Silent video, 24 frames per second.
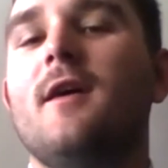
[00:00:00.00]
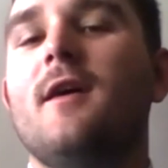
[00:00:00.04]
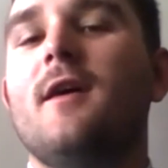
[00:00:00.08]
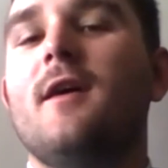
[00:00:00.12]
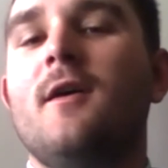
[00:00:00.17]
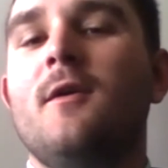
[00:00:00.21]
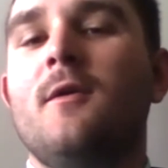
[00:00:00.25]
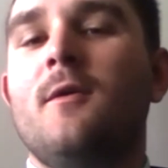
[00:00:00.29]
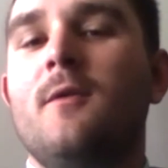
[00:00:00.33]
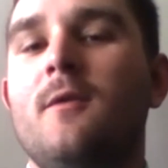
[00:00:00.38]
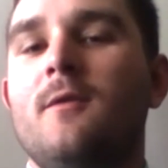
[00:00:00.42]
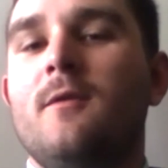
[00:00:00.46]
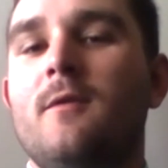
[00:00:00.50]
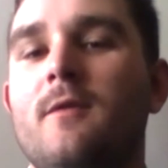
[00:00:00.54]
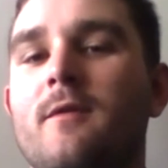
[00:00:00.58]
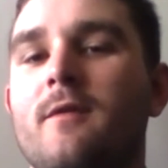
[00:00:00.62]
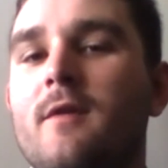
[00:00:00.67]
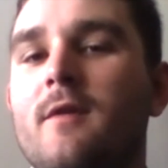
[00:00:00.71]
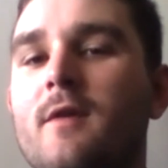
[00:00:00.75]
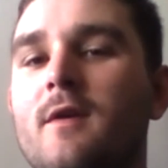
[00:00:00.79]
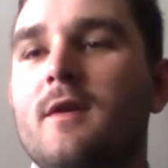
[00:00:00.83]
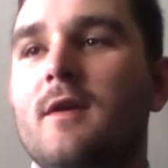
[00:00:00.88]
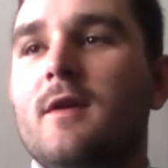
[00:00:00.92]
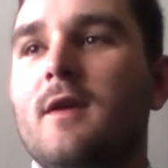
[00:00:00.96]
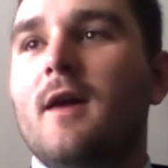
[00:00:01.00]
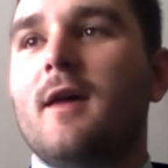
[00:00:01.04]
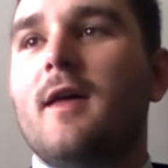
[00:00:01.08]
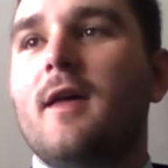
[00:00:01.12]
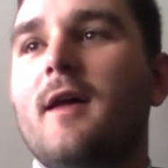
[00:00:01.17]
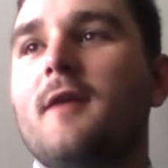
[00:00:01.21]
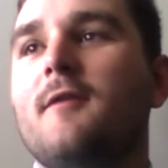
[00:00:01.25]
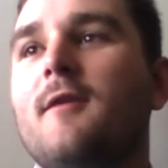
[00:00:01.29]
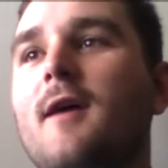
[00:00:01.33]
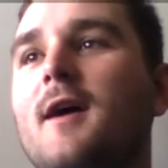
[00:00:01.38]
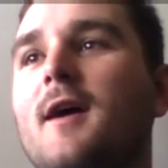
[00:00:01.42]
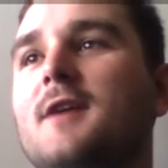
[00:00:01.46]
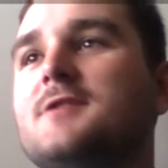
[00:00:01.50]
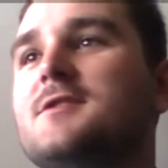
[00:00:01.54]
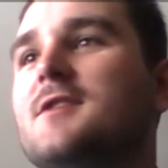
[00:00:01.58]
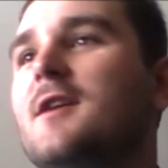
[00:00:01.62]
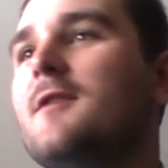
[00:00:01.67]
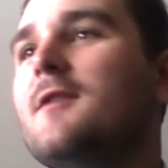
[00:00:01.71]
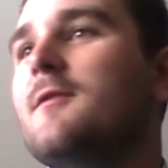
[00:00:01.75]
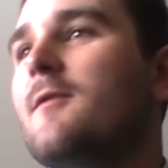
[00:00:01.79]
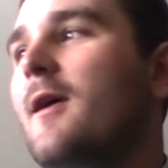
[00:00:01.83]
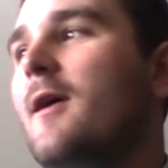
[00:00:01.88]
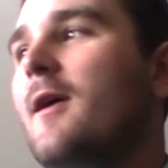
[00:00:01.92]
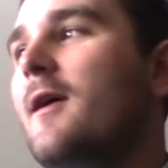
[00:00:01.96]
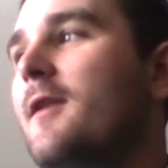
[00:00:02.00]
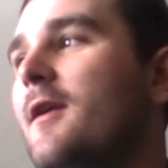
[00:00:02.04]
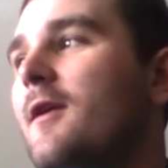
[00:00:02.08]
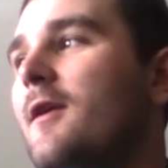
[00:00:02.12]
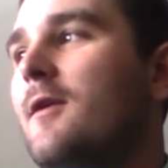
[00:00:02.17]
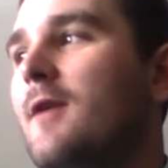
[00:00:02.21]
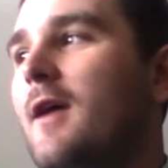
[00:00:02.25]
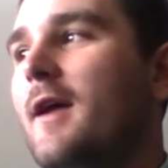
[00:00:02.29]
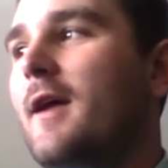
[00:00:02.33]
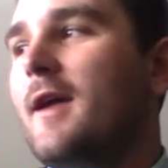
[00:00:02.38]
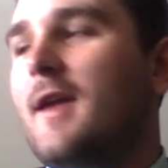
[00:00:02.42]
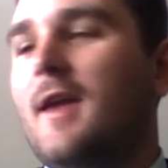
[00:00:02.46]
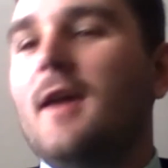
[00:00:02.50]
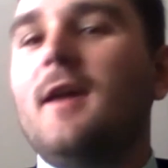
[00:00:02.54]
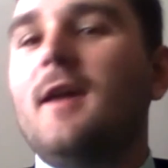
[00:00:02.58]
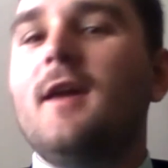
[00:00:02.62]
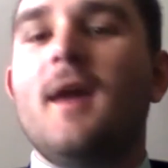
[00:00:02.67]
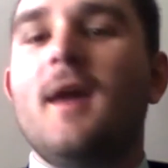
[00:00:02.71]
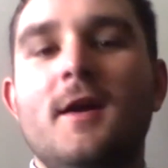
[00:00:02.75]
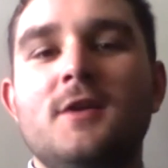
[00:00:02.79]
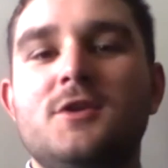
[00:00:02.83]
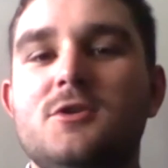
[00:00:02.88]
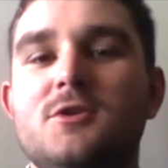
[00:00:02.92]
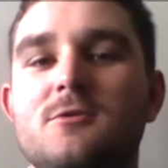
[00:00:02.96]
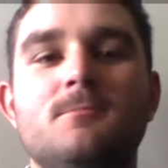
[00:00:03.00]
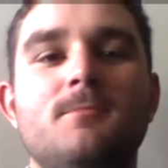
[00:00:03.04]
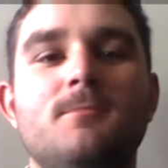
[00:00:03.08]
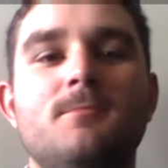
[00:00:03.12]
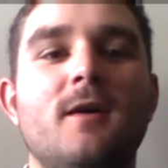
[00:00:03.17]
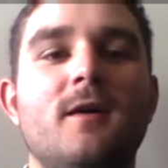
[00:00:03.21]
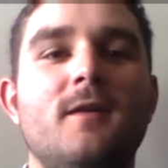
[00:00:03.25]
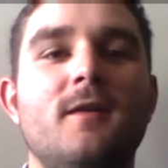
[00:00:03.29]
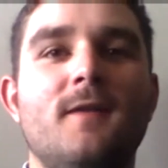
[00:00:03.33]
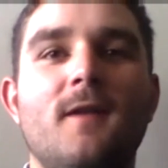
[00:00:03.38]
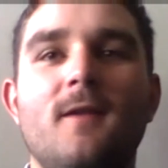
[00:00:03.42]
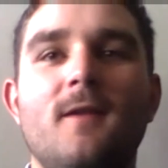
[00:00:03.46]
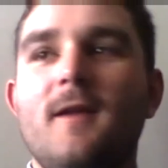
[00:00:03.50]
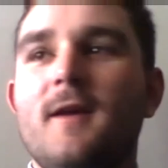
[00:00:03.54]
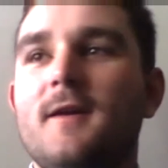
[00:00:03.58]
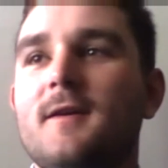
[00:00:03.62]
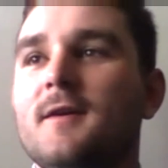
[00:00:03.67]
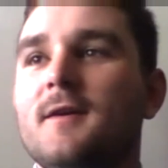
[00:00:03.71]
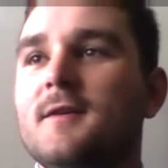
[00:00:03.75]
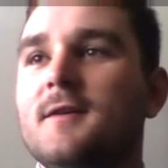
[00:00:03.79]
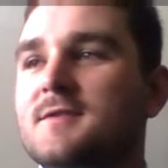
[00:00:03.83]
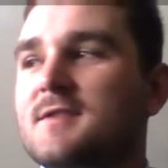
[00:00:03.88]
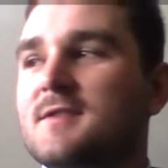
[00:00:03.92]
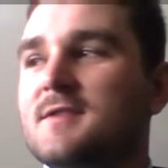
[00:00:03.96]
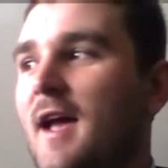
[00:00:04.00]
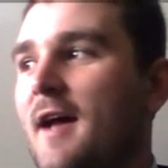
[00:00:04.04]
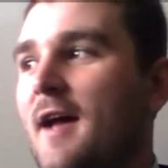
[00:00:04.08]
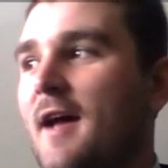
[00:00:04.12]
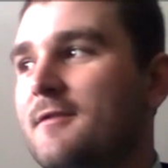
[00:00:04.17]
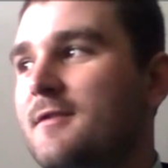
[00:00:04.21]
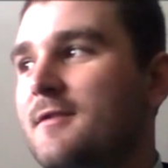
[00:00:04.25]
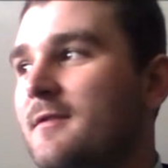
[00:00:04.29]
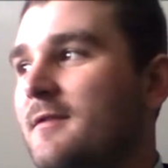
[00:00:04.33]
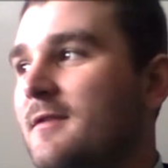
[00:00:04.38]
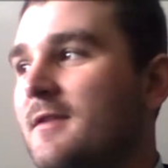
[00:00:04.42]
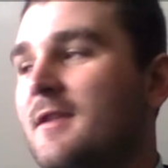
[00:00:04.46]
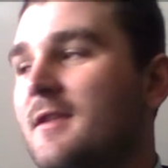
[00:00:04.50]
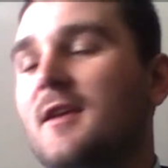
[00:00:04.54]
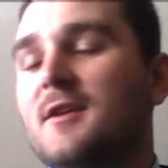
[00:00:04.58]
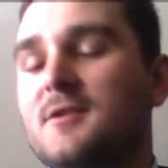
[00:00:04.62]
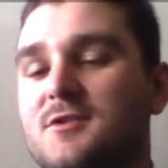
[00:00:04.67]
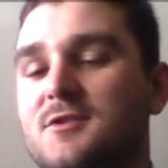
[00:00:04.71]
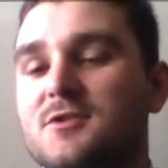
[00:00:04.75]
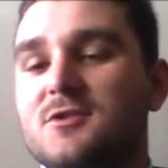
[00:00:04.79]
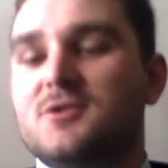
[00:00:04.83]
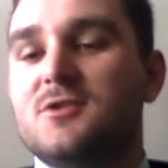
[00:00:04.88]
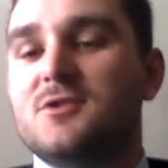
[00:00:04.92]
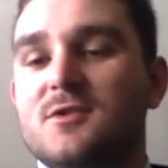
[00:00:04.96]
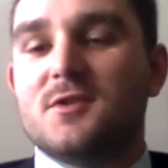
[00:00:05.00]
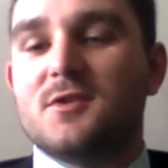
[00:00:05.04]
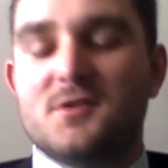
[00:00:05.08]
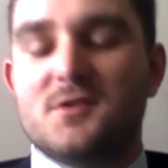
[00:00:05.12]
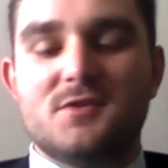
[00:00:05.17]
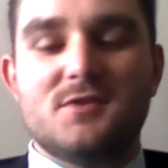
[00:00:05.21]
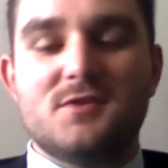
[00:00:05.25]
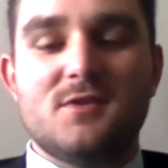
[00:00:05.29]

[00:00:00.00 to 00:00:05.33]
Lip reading: Rondo, yeah, like Rajon Rondo, like he can't shoot, but the Lakers have decent shooters.